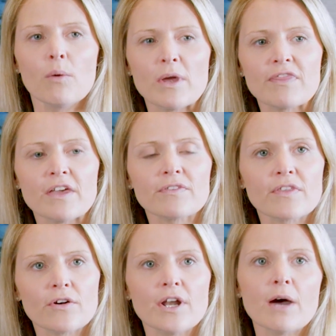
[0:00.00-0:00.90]
We think that
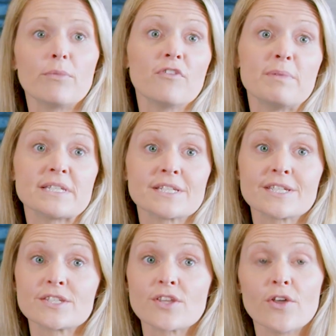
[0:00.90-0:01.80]
there are a number of
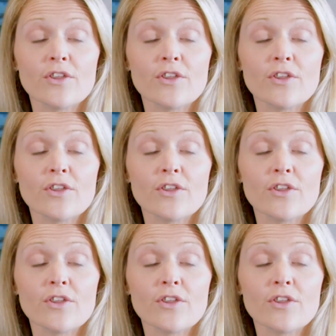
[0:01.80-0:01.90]
businesses, though,